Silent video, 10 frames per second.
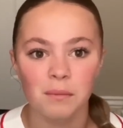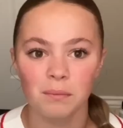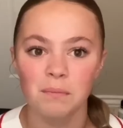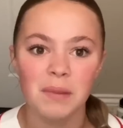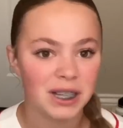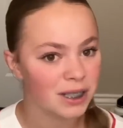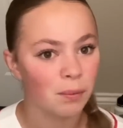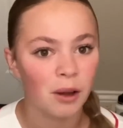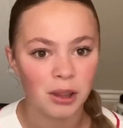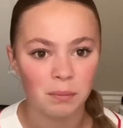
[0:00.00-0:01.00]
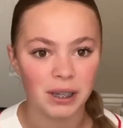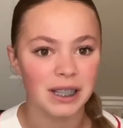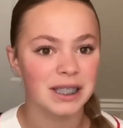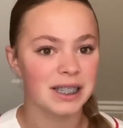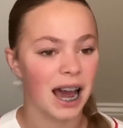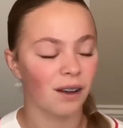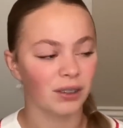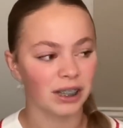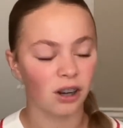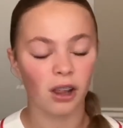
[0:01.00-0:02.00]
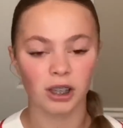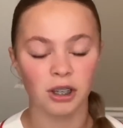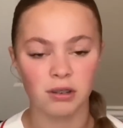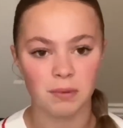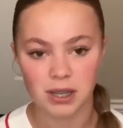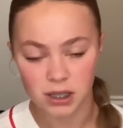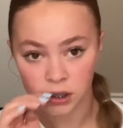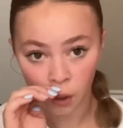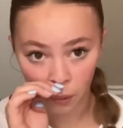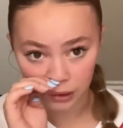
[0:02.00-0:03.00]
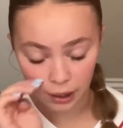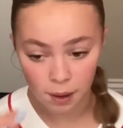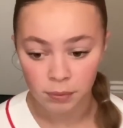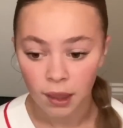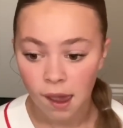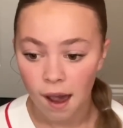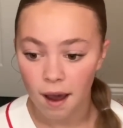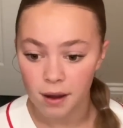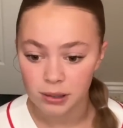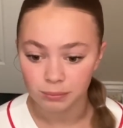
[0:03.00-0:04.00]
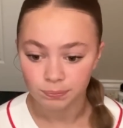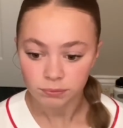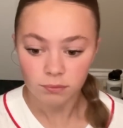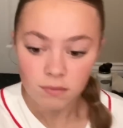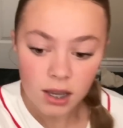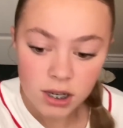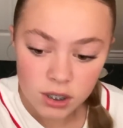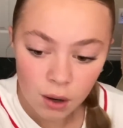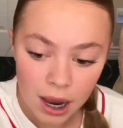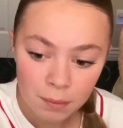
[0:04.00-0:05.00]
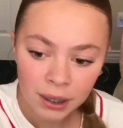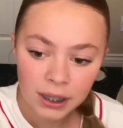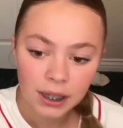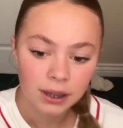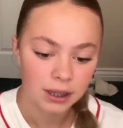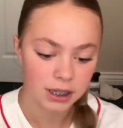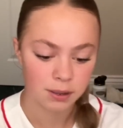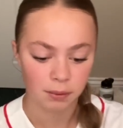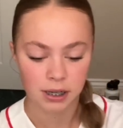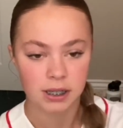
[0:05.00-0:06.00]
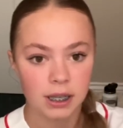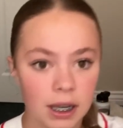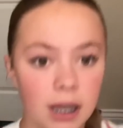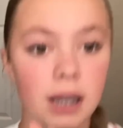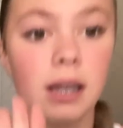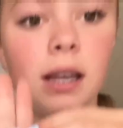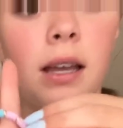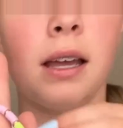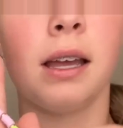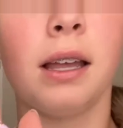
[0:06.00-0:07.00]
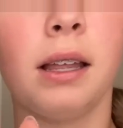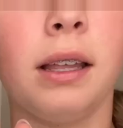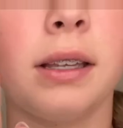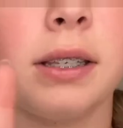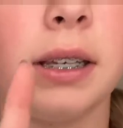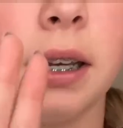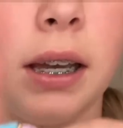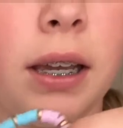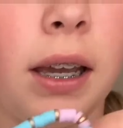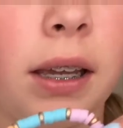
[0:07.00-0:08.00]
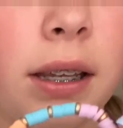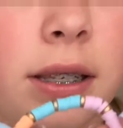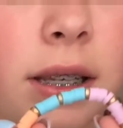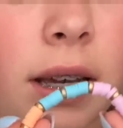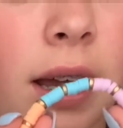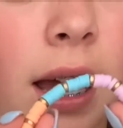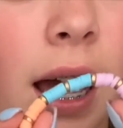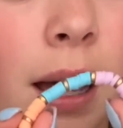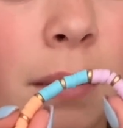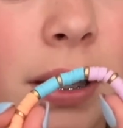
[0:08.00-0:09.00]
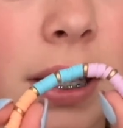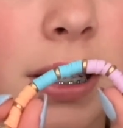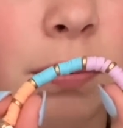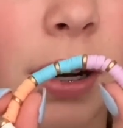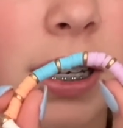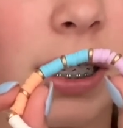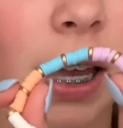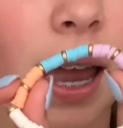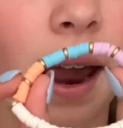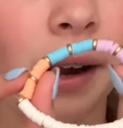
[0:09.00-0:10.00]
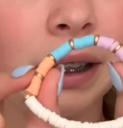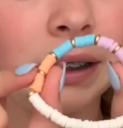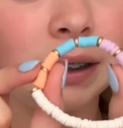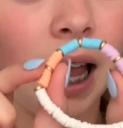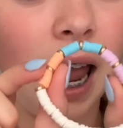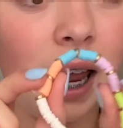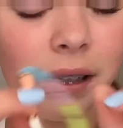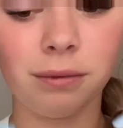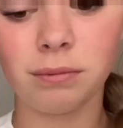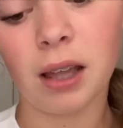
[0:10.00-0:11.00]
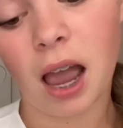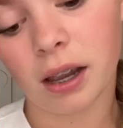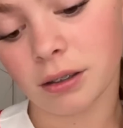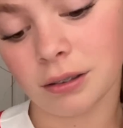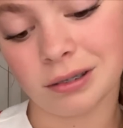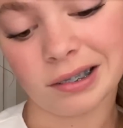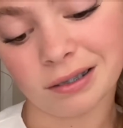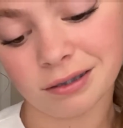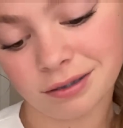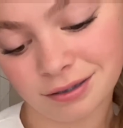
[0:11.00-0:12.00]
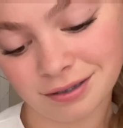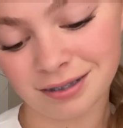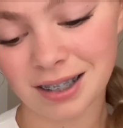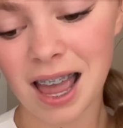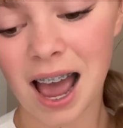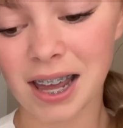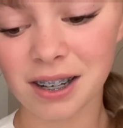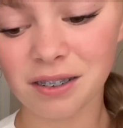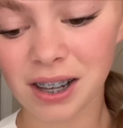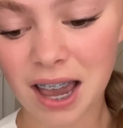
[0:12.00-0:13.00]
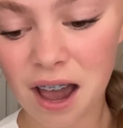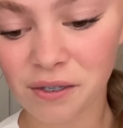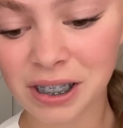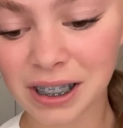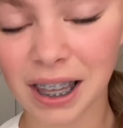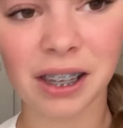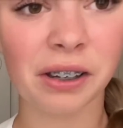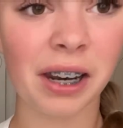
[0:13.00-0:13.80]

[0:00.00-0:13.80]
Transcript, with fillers: mix up all the beads and have like it all a huge mess, and you don't want that. So I made this bracelet. Let's see. Yeah, you can see it. I made this bracelet, and I don't know. I didn't really have any like good